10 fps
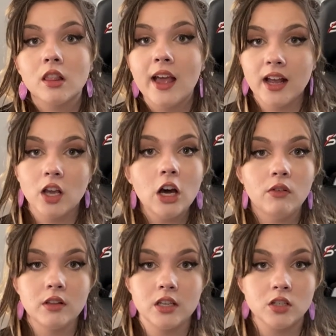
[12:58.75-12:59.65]
let
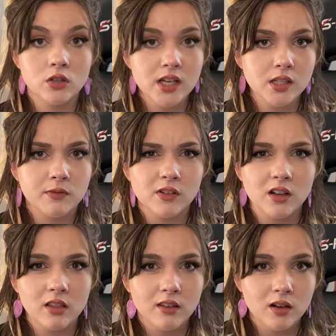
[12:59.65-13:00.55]
go of the stress for
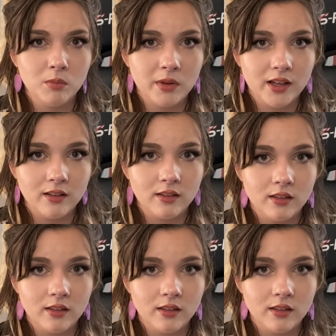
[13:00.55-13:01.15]
a little bit.